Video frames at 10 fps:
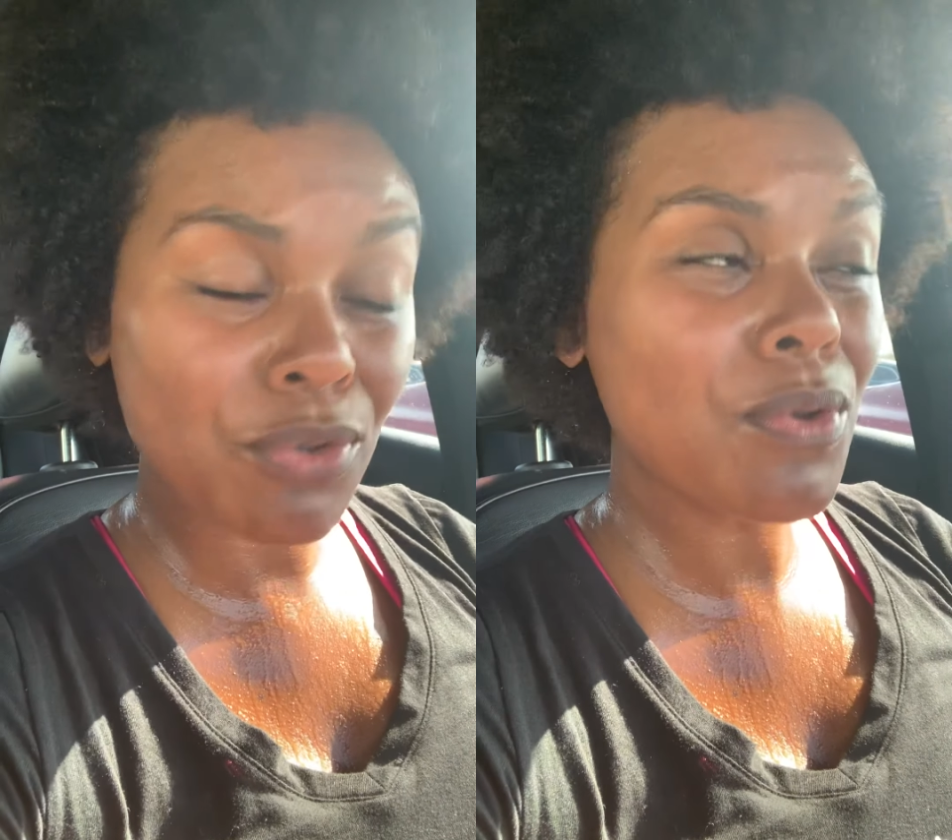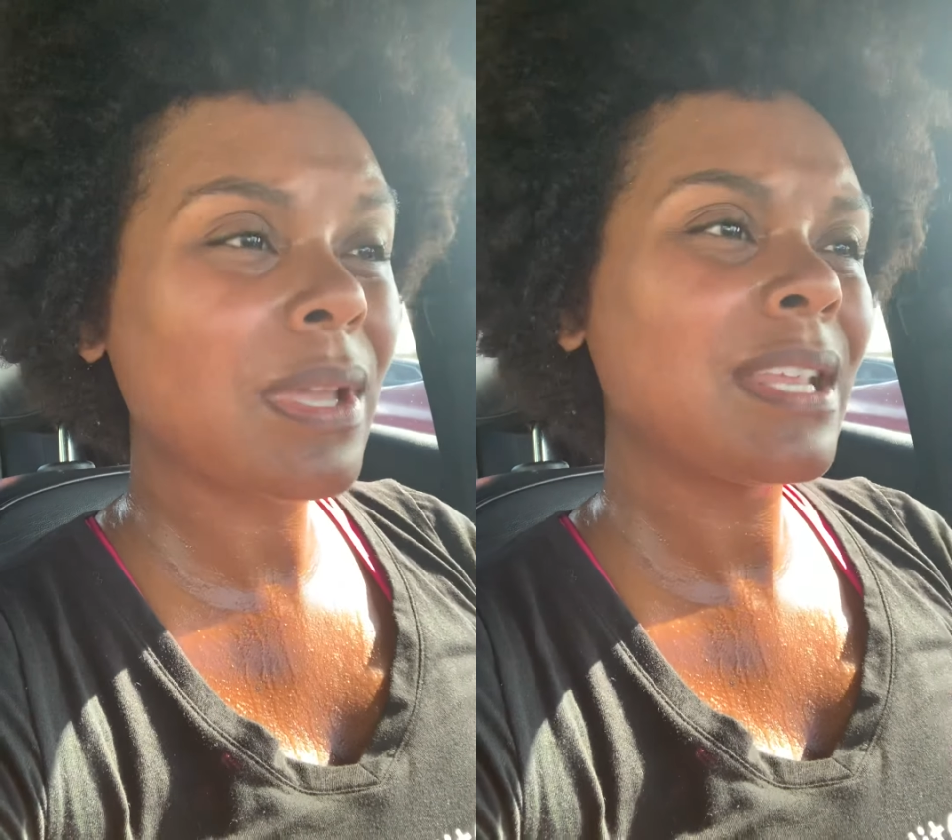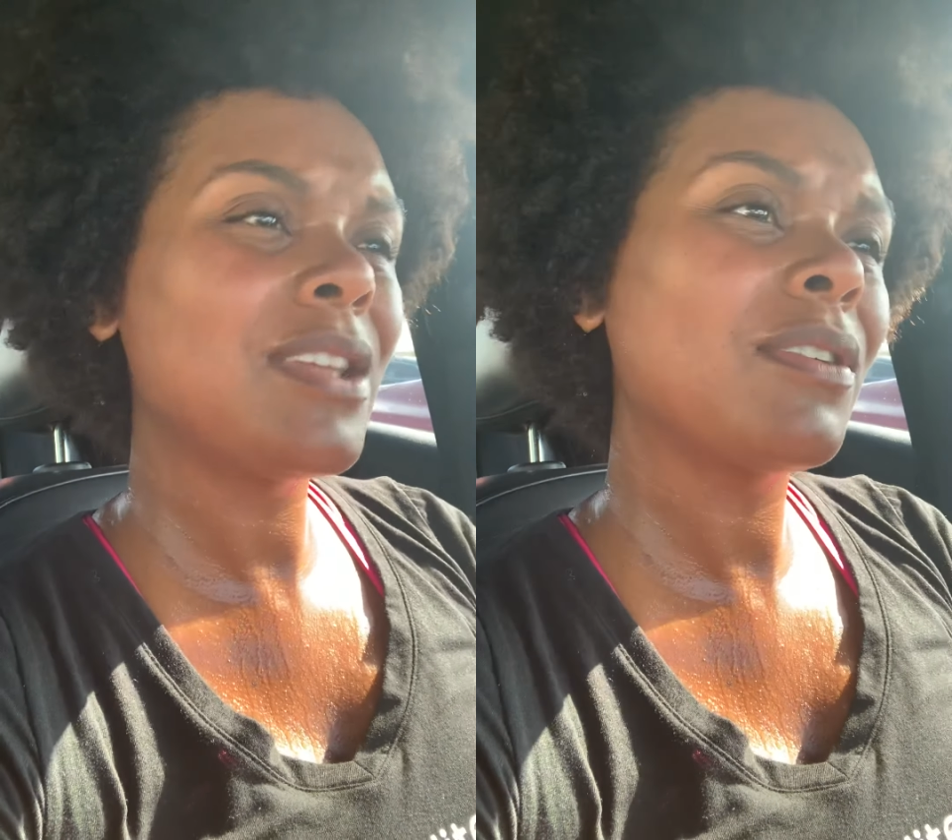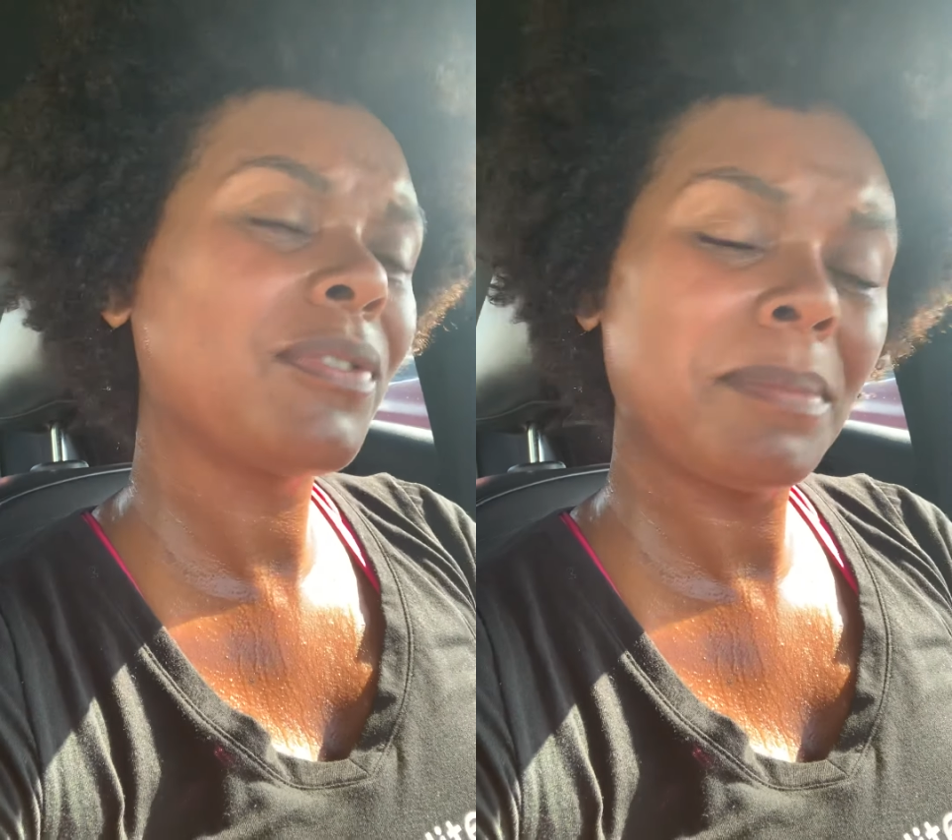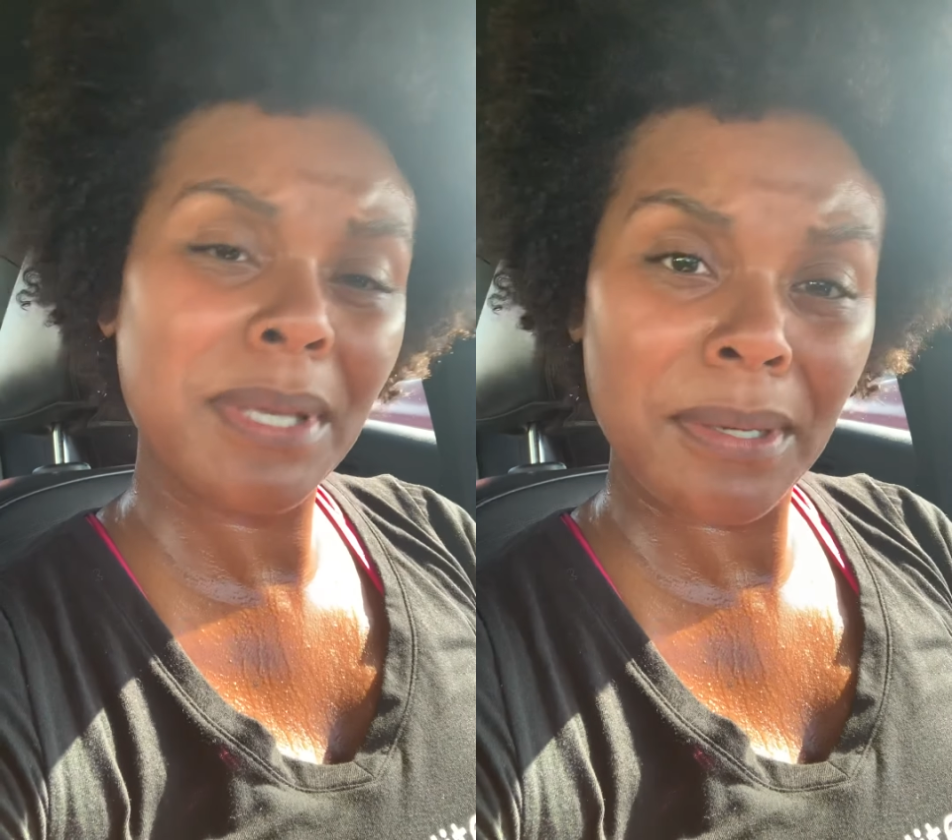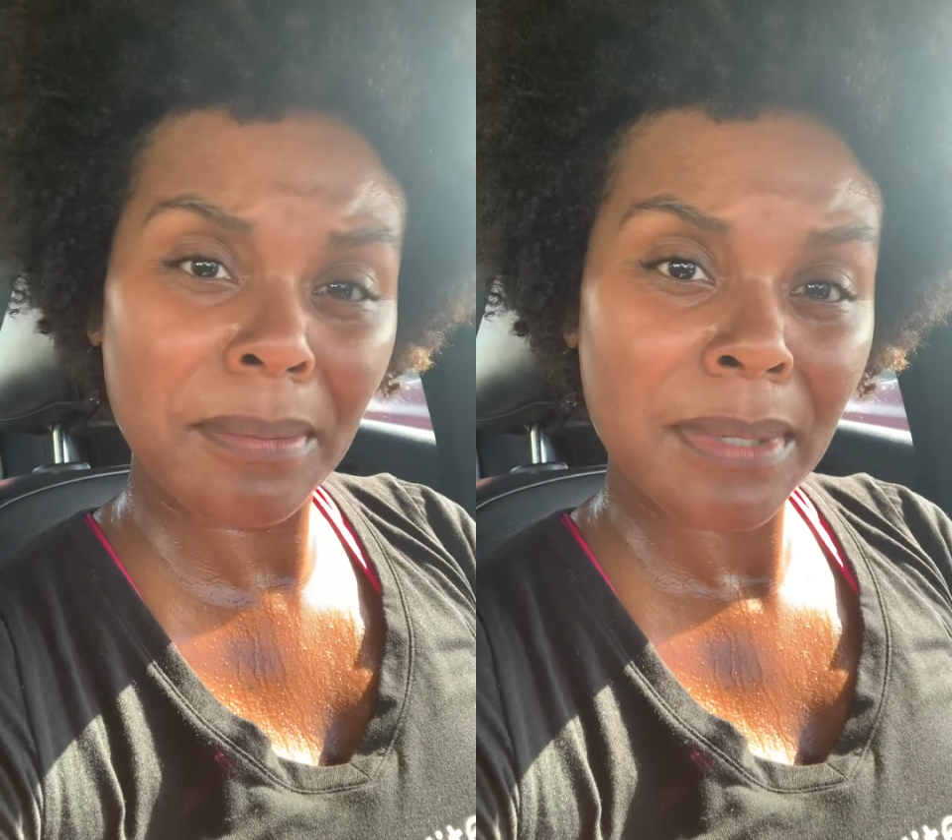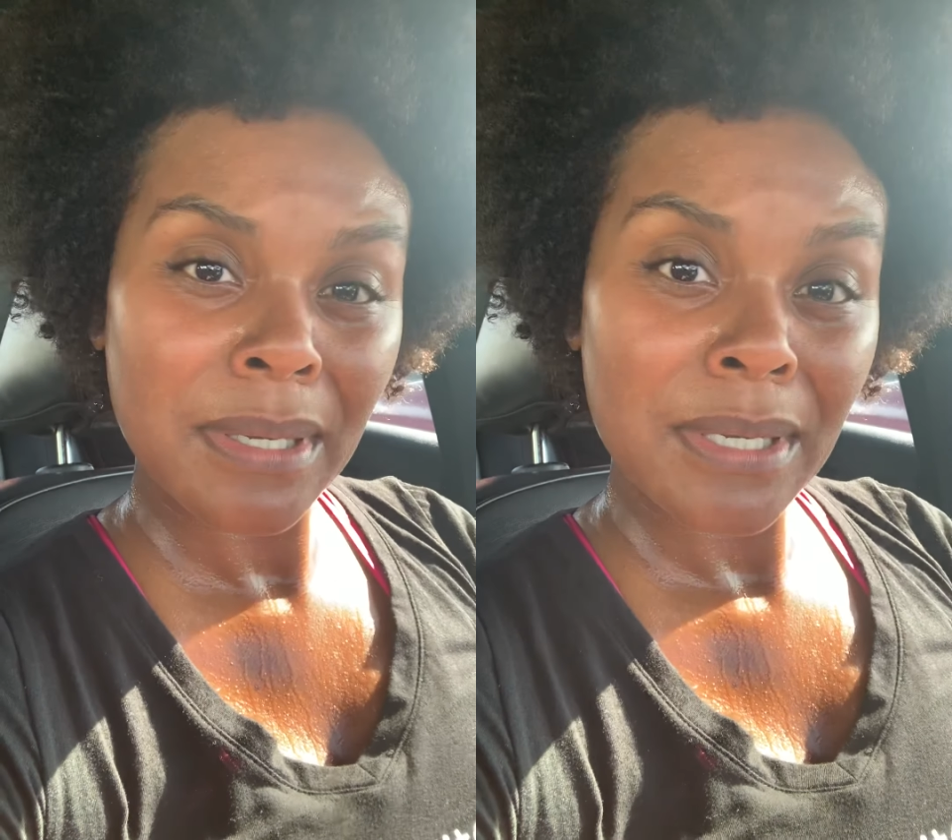so you can hear from him,